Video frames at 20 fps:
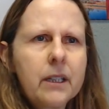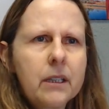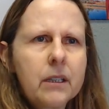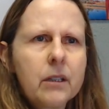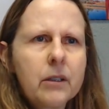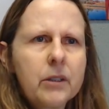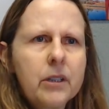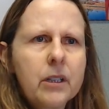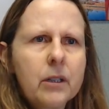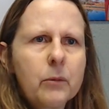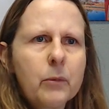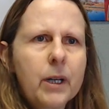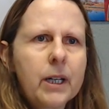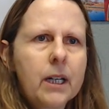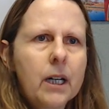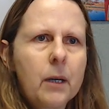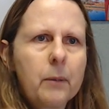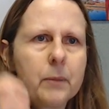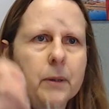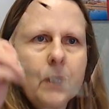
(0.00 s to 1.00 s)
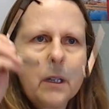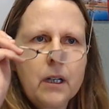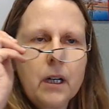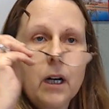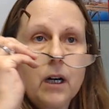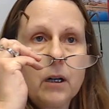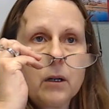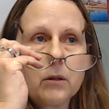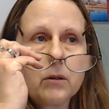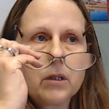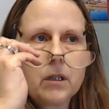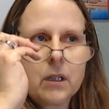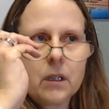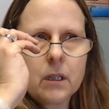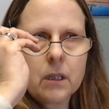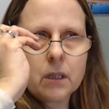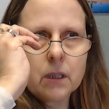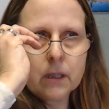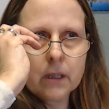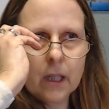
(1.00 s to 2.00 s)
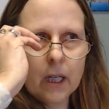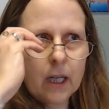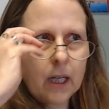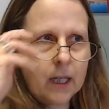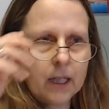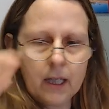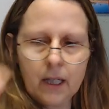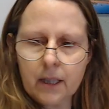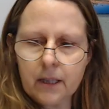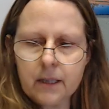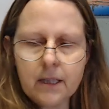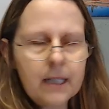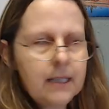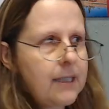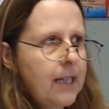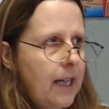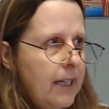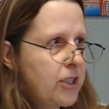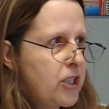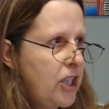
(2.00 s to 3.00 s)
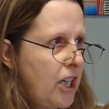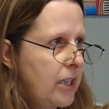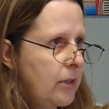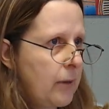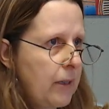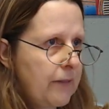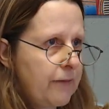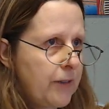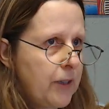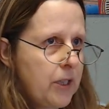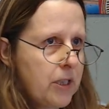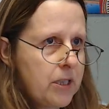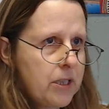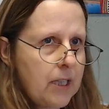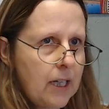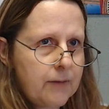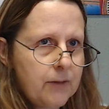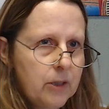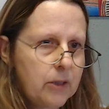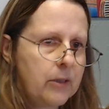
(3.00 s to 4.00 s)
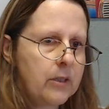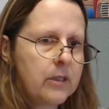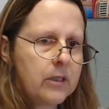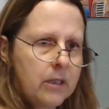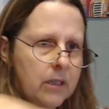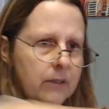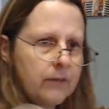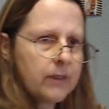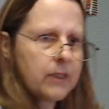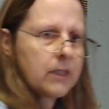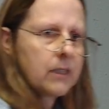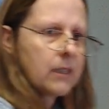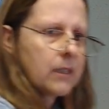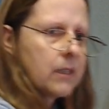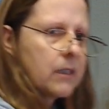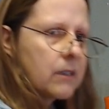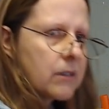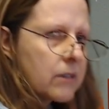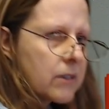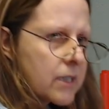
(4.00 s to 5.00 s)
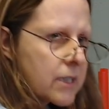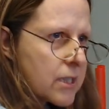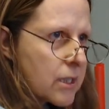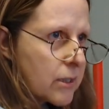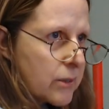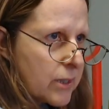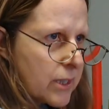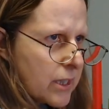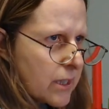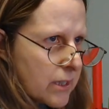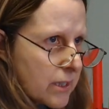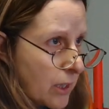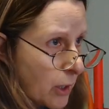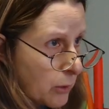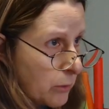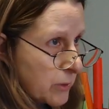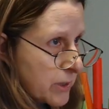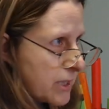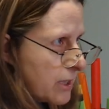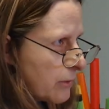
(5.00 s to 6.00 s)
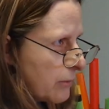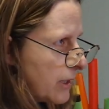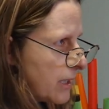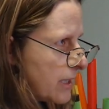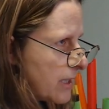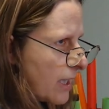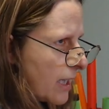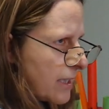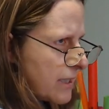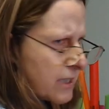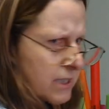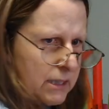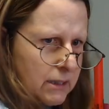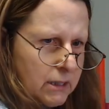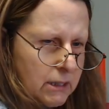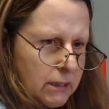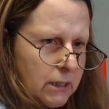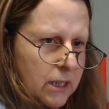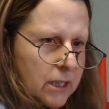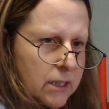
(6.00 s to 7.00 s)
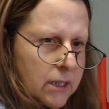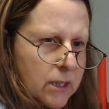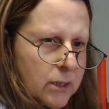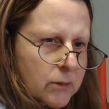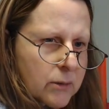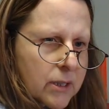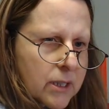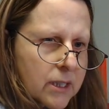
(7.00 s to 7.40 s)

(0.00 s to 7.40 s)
You know, you don't wake up, oh, I, it, it's not like January 1st after New Year's Eve. It's like, oh, it's a new year. Oh, it's the Renaissance. Oh.